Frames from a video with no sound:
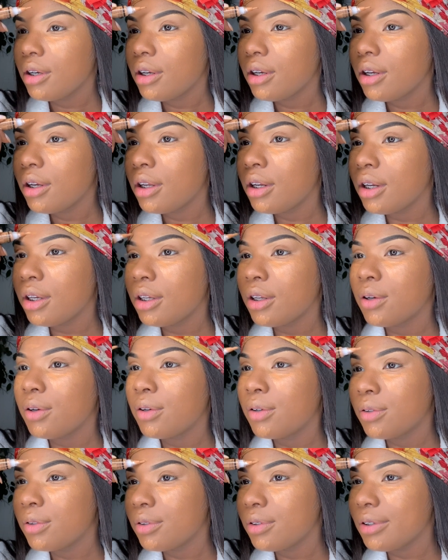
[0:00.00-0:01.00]
and a
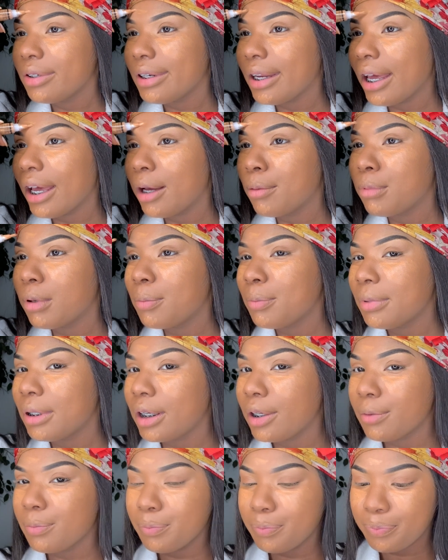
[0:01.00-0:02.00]
little dab up
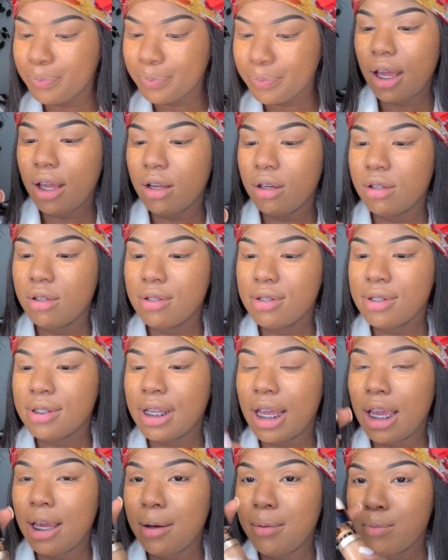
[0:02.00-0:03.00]
there.
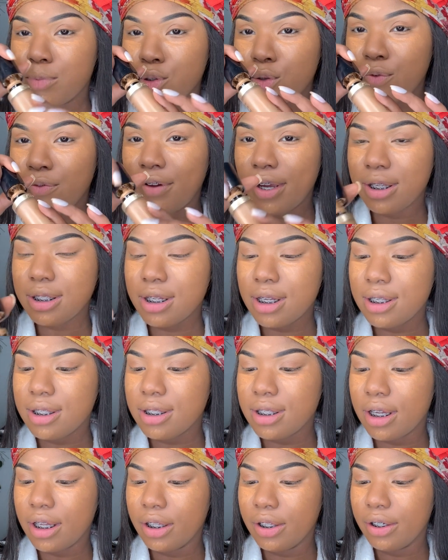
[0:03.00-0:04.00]
Same Too Faced
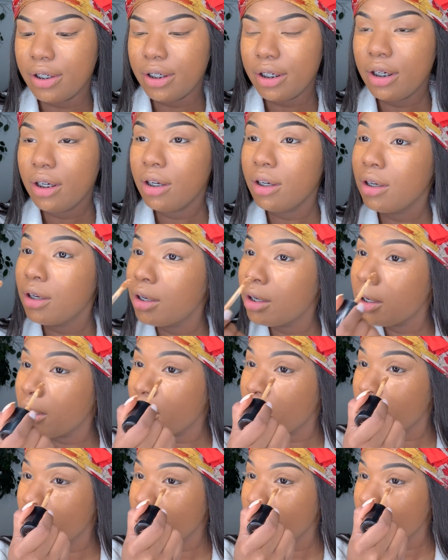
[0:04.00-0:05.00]
concealer,
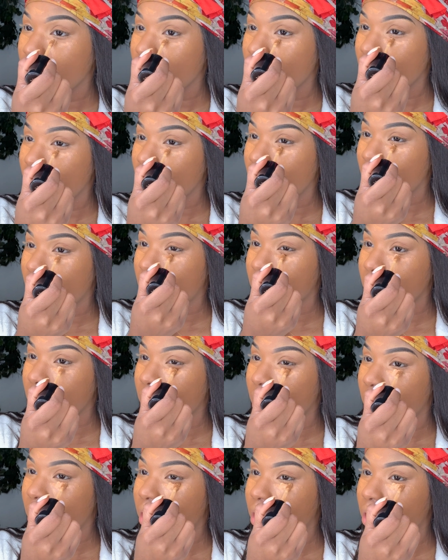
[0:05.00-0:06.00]
and I'm
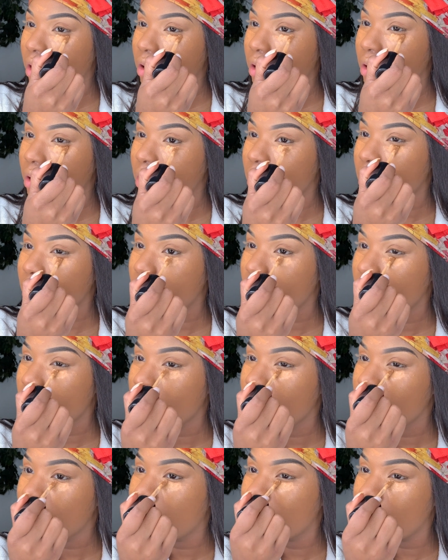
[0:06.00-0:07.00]
gonna
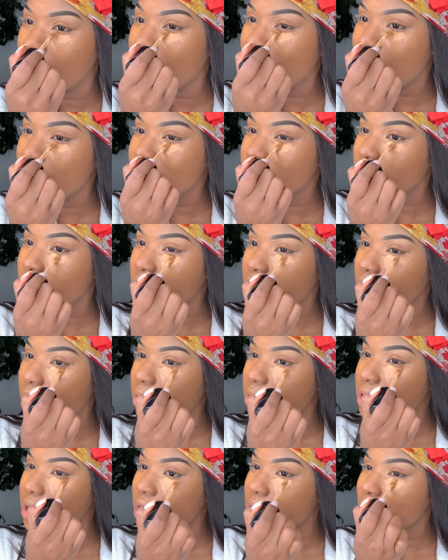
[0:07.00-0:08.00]
go as
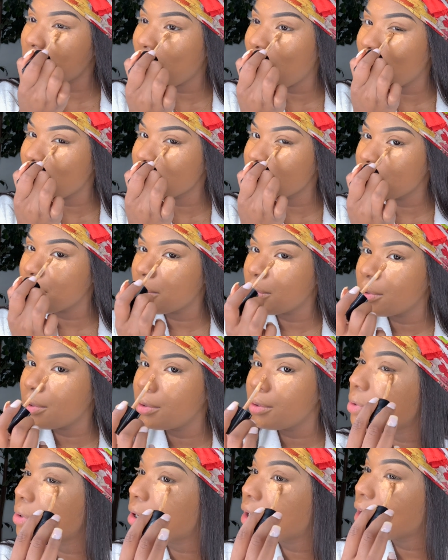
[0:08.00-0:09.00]
close as
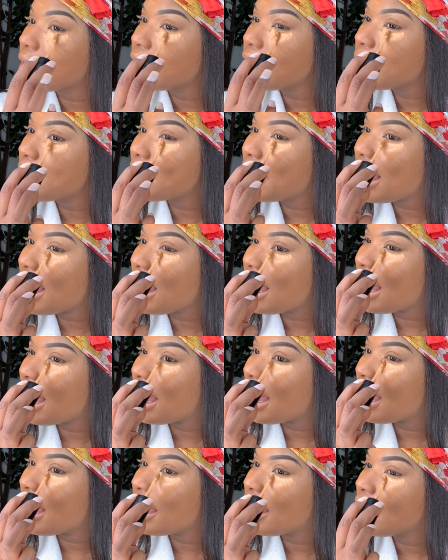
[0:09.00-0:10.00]
possible underneath my
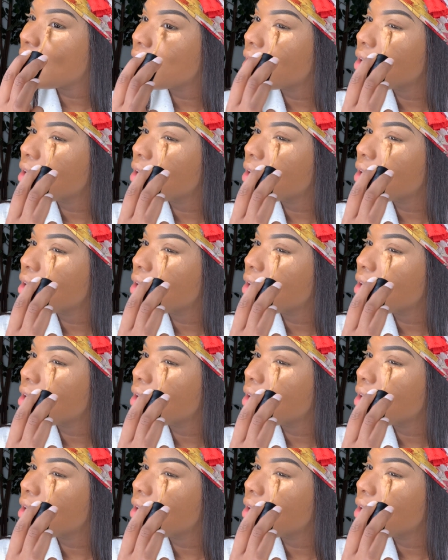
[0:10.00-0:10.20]
eye